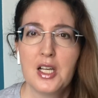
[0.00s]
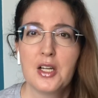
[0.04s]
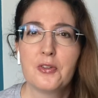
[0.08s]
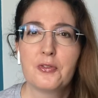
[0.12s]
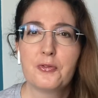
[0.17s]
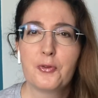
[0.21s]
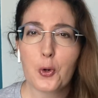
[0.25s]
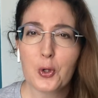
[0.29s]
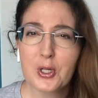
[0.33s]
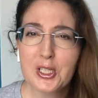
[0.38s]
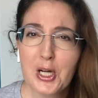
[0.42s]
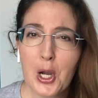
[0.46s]

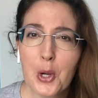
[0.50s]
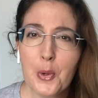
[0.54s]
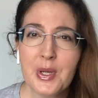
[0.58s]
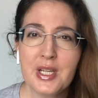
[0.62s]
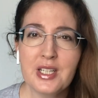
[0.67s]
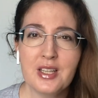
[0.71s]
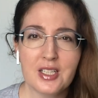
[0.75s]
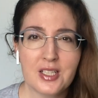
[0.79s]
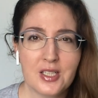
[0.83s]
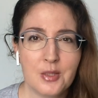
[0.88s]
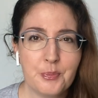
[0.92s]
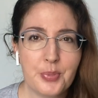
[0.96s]

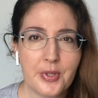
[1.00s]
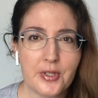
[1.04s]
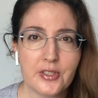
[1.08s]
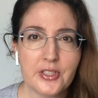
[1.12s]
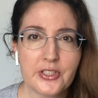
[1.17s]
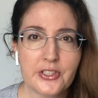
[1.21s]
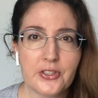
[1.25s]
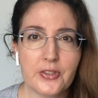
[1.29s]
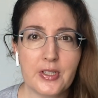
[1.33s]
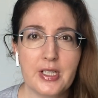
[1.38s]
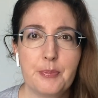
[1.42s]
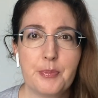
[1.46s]
Foregoing the
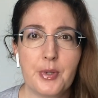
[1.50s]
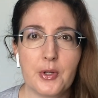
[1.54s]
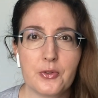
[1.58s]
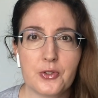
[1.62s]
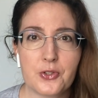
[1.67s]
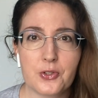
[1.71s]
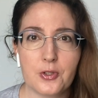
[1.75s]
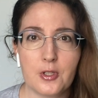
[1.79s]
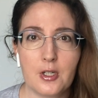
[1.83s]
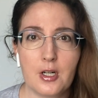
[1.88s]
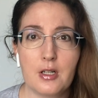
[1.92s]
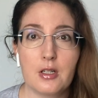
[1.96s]
compulsory
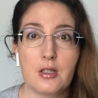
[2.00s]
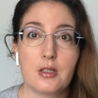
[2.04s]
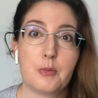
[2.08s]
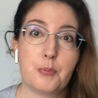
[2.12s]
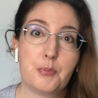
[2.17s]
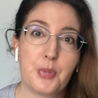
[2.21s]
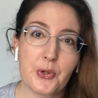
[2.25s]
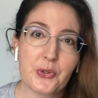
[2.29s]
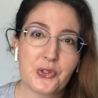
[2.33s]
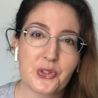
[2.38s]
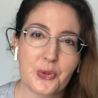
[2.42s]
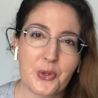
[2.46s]
bonjour or
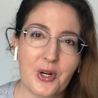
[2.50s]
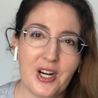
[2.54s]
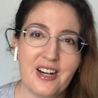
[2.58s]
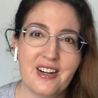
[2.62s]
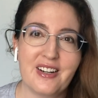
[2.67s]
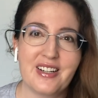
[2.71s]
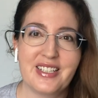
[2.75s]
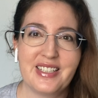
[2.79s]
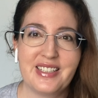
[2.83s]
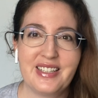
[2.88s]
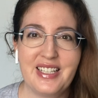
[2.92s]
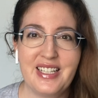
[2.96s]
bonsoir
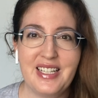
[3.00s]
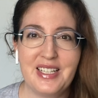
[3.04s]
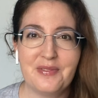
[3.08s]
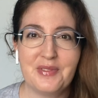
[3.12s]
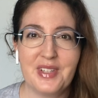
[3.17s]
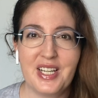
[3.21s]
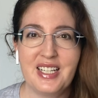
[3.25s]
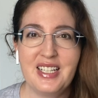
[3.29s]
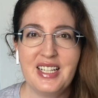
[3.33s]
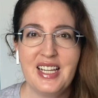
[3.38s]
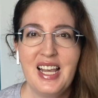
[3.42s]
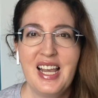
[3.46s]
in the
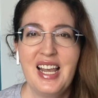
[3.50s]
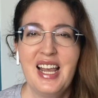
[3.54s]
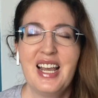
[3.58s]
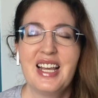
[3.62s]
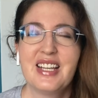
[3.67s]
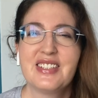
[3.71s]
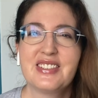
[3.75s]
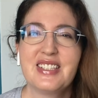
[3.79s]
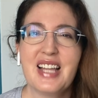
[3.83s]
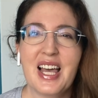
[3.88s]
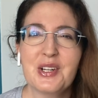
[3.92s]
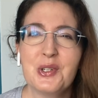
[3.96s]
evening
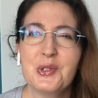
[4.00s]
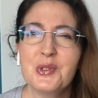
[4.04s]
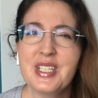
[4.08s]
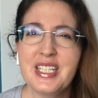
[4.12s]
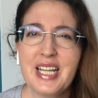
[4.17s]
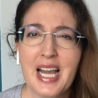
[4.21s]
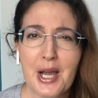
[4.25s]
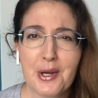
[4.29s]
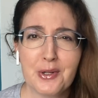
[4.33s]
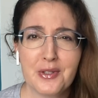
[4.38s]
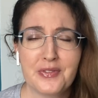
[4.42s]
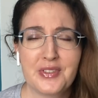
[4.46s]
is not only
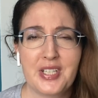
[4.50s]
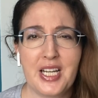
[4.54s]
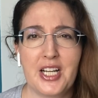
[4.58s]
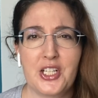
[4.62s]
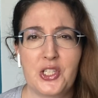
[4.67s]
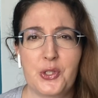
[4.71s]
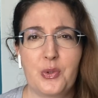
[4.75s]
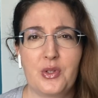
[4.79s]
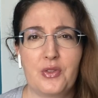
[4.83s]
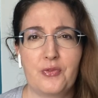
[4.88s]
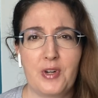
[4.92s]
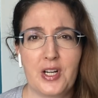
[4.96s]
out of
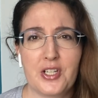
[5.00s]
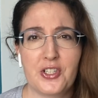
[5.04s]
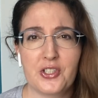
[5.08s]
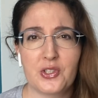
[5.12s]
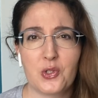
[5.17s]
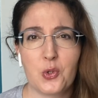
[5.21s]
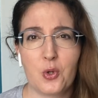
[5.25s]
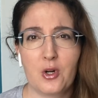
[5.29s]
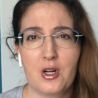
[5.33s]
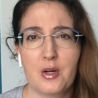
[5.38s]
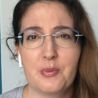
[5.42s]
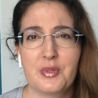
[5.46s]
touch with French
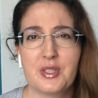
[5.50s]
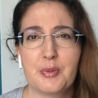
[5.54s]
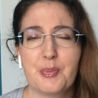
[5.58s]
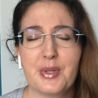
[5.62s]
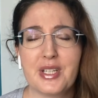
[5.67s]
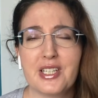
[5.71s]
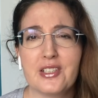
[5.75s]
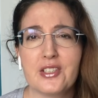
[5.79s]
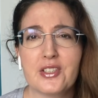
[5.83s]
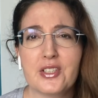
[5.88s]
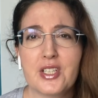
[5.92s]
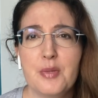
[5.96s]
norms,
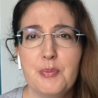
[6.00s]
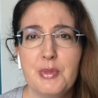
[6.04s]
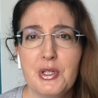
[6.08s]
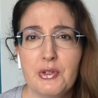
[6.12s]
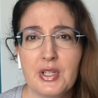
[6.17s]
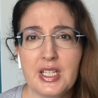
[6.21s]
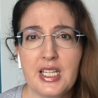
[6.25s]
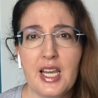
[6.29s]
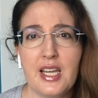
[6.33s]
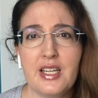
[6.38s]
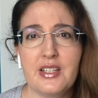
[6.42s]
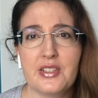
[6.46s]
but it'll
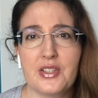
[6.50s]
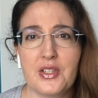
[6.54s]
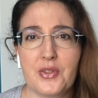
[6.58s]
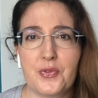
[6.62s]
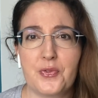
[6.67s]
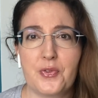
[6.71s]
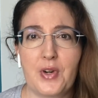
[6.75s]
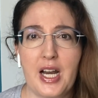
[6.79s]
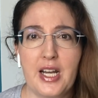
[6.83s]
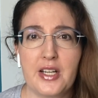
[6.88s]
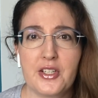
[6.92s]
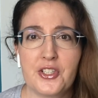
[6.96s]
communicate to the
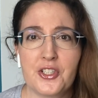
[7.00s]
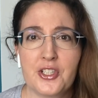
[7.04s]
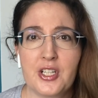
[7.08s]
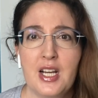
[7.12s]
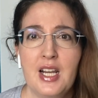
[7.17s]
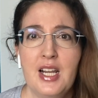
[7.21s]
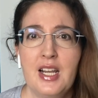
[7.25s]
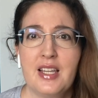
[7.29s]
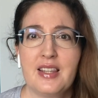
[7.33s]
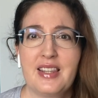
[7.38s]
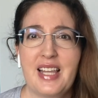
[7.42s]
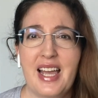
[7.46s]
French
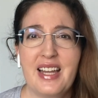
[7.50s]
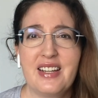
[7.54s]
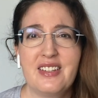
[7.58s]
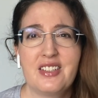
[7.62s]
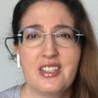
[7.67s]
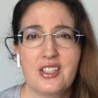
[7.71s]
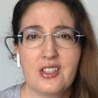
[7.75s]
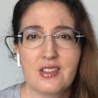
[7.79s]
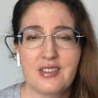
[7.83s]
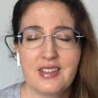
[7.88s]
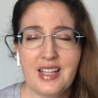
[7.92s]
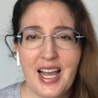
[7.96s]
that
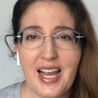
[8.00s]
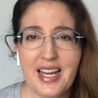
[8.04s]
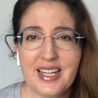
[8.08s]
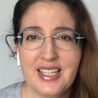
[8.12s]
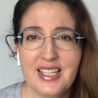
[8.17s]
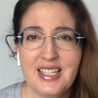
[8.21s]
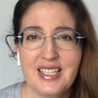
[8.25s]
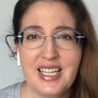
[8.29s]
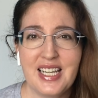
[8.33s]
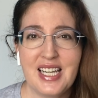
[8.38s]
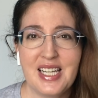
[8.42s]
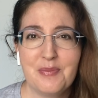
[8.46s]
you're
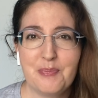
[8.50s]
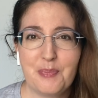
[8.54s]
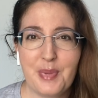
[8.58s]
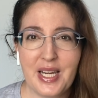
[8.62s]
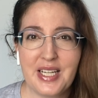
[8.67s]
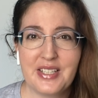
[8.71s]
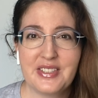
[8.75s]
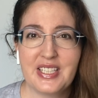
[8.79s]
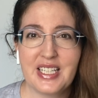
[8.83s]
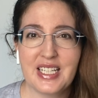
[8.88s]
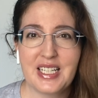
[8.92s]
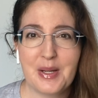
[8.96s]
lacking in
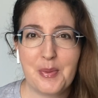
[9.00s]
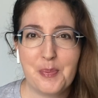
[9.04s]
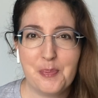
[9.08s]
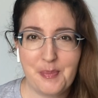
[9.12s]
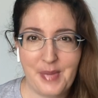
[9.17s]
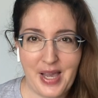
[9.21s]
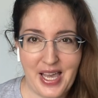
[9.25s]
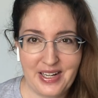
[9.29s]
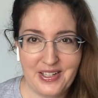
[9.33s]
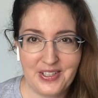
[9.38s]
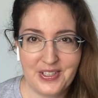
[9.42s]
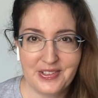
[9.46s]
basic
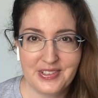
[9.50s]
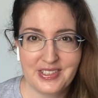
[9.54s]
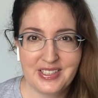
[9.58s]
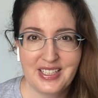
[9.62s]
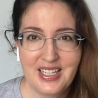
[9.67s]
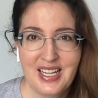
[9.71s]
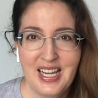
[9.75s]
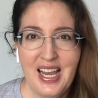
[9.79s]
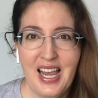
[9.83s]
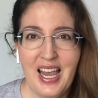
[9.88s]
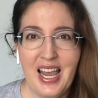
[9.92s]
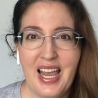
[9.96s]
manners.
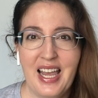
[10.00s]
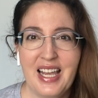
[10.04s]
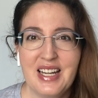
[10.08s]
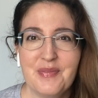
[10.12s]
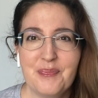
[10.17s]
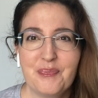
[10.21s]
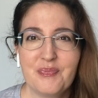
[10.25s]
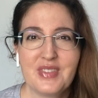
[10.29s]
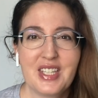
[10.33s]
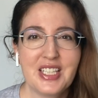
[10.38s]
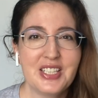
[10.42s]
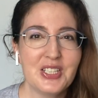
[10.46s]
And
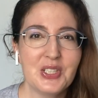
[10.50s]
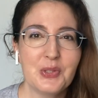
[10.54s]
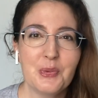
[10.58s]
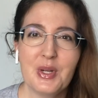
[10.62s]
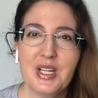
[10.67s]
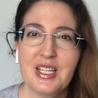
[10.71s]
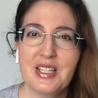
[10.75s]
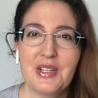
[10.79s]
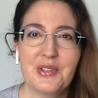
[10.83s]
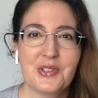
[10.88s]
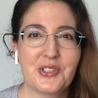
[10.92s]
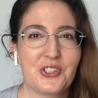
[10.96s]
this is one
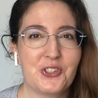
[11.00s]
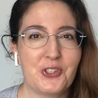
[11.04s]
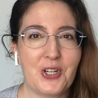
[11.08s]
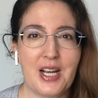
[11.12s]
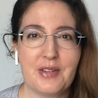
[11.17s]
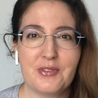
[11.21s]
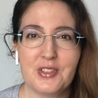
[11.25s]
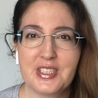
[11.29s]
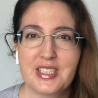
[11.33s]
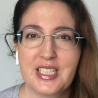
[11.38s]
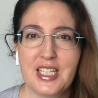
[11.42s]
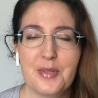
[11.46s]
of those
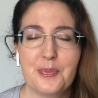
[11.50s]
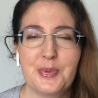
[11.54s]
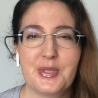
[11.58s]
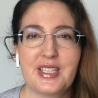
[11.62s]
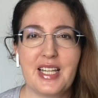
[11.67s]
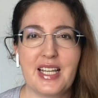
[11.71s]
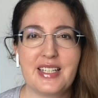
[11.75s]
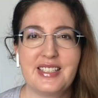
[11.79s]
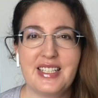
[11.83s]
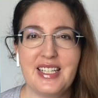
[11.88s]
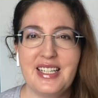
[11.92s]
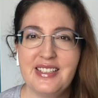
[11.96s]
travel tips
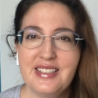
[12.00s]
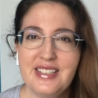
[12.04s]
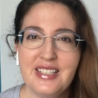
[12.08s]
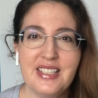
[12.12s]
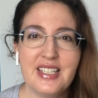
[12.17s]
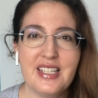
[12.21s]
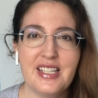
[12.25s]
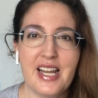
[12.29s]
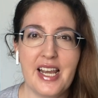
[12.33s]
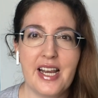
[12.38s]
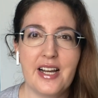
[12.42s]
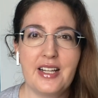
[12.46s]
that's easy
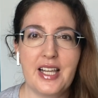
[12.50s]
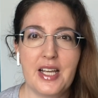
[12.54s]
to nail